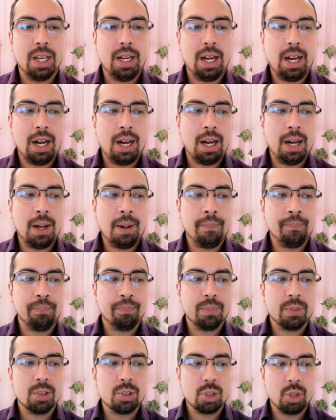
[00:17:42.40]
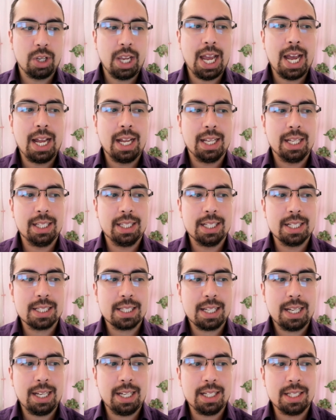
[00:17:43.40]
So yeah, in this
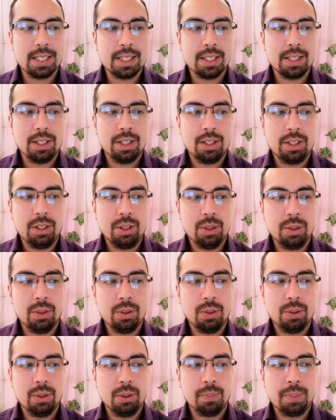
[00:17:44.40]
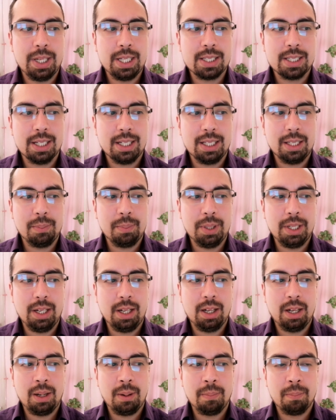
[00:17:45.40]
case, you basically
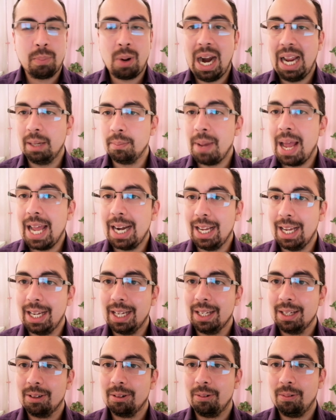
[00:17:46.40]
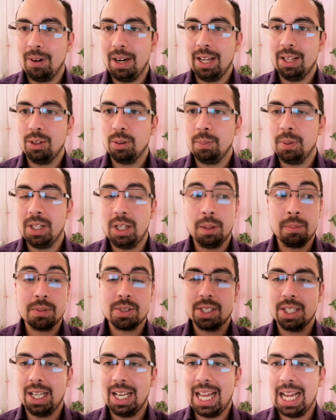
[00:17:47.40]
become pragmatic, right? You become
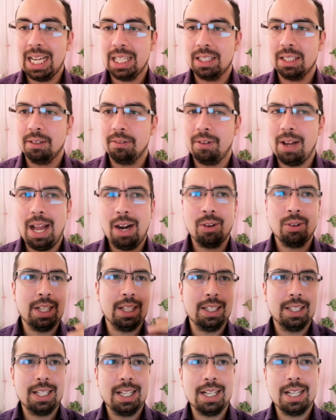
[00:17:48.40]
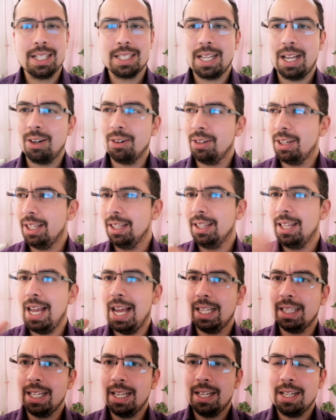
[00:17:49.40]
selective. I don't need this, I don't need
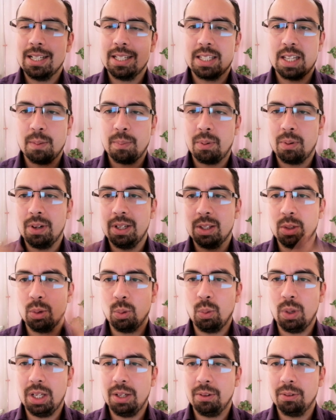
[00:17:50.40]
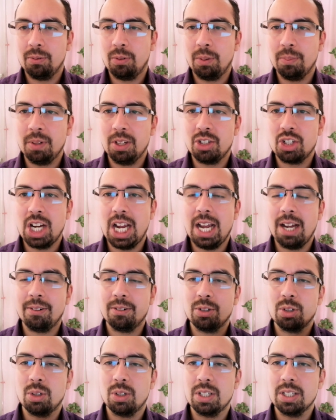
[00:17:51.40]
that. Separate the wheat from the chaff,
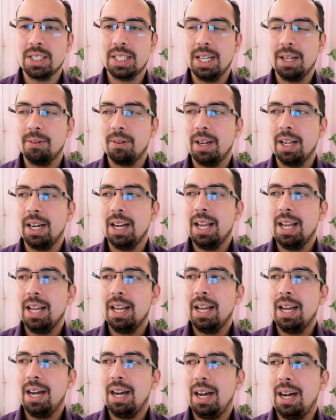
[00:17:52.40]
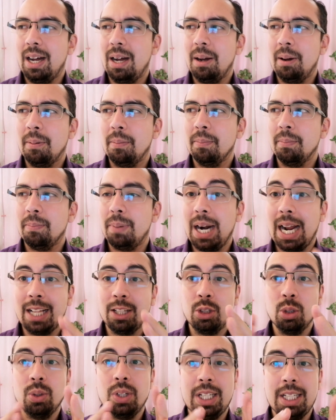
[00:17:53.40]
sort of say, right? But I
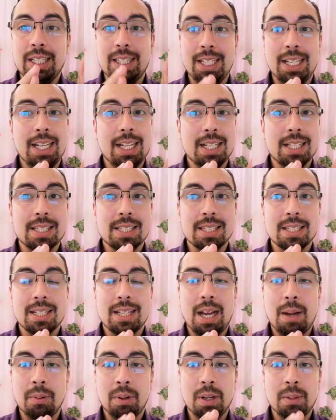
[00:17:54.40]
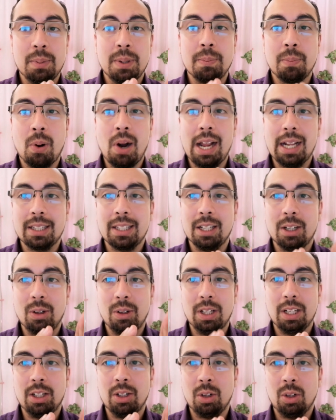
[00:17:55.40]
do need this. I'm going to be practical
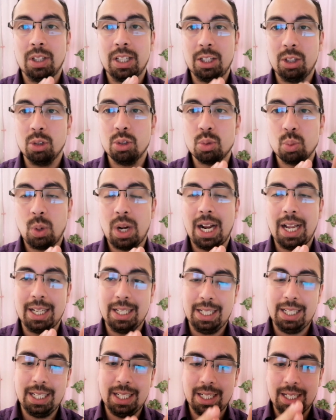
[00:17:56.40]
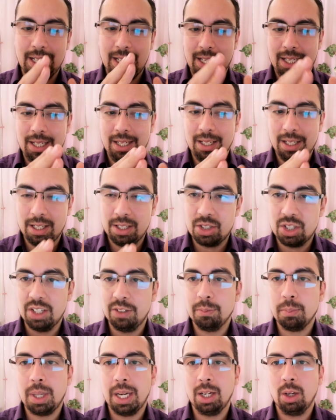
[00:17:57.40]
and only use what I need and achieve
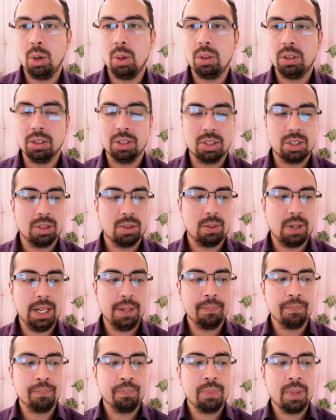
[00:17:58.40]
my goals, right?